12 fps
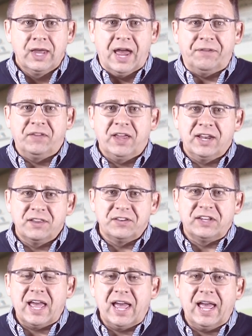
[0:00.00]
At the end of the
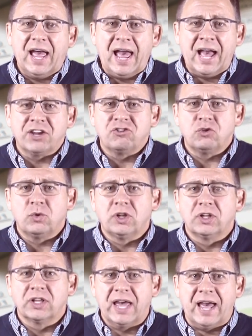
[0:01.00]
day,
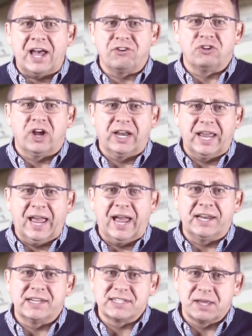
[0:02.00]
actual cash on
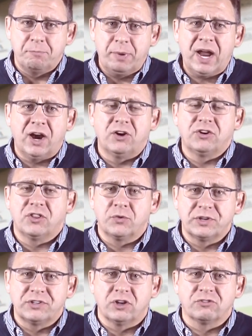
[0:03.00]
hand is compared to the
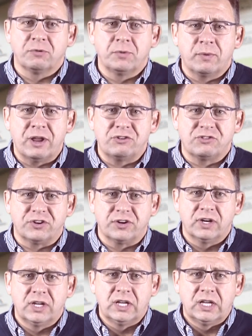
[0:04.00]
results from the
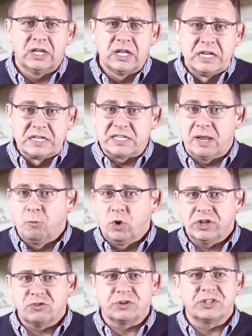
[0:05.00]
register.
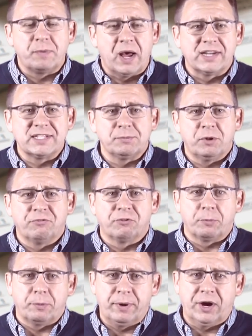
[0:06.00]
Someone is responsible
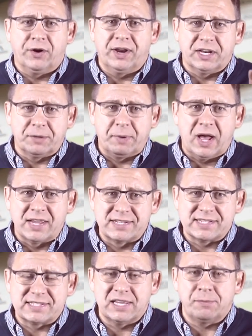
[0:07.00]
for preparing a
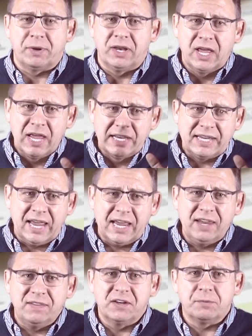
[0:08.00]
deposit slip and
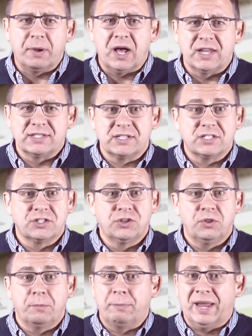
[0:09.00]
taking the deposits
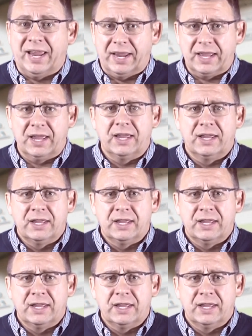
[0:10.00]
to the bank.